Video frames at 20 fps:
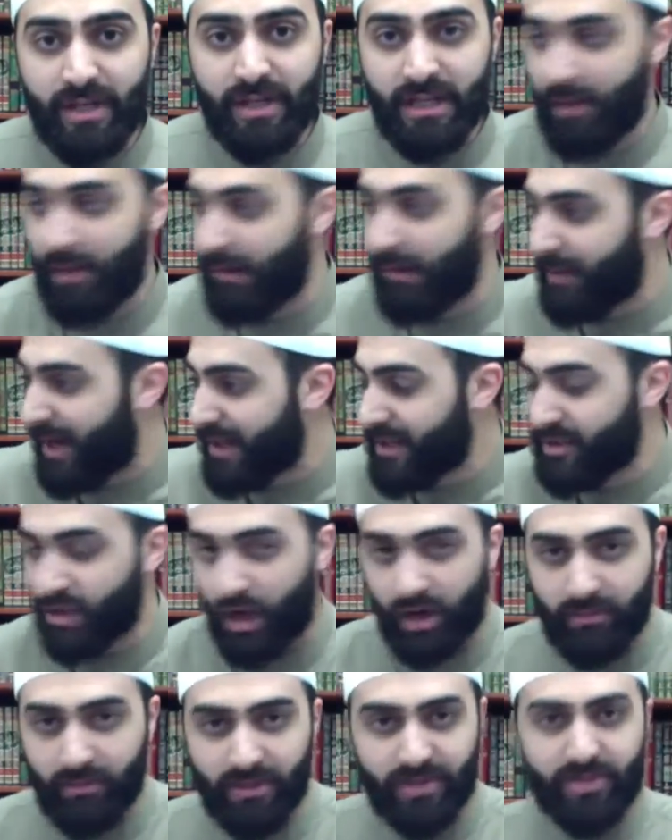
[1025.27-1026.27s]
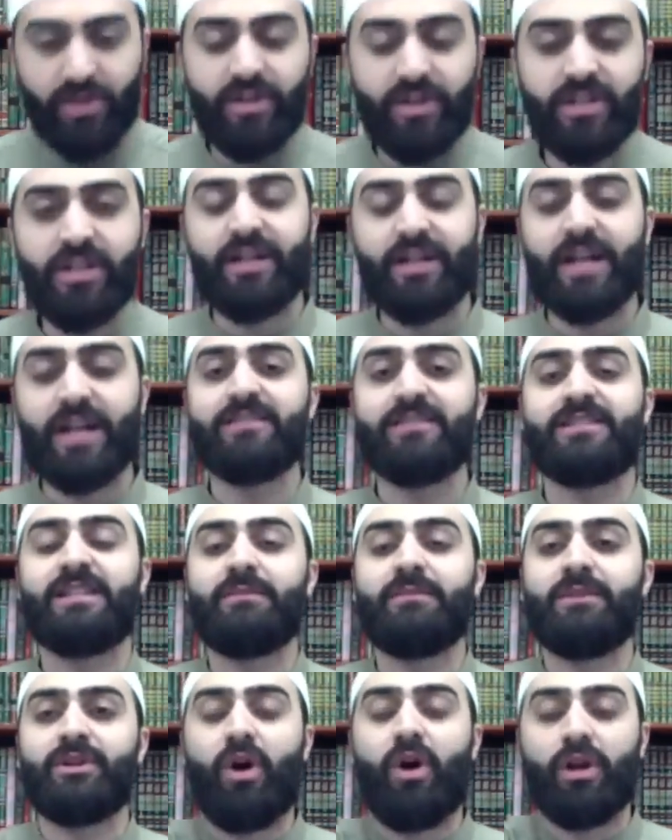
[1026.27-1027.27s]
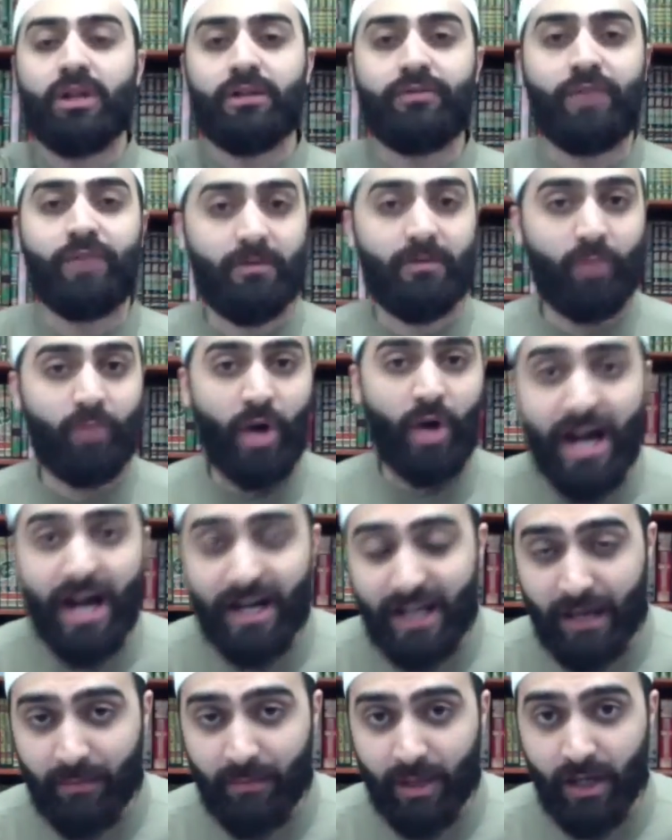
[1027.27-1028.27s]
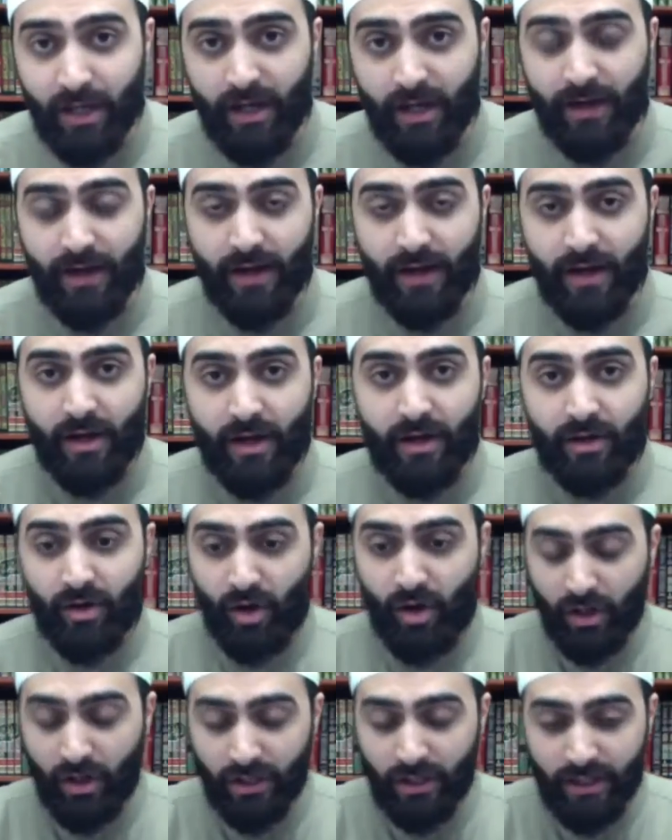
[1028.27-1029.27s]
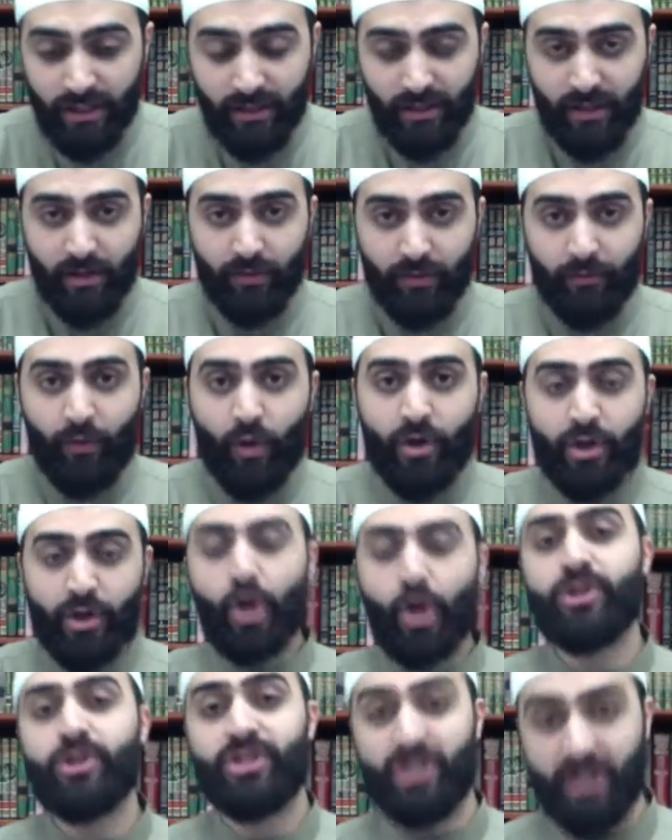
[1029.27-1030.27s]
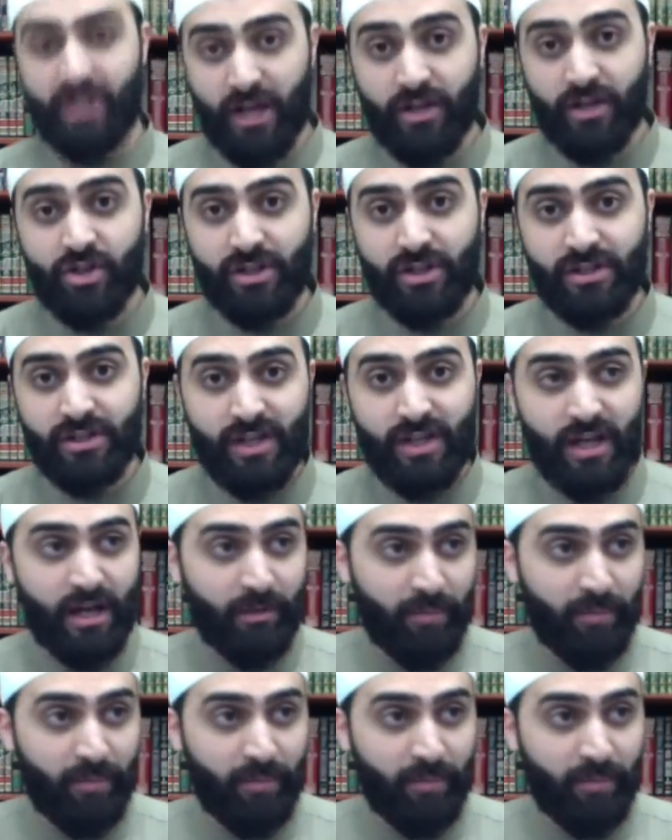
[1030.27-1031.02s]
Imam Ali's army turning against him and calling for al-muhakama, calling for negotiations.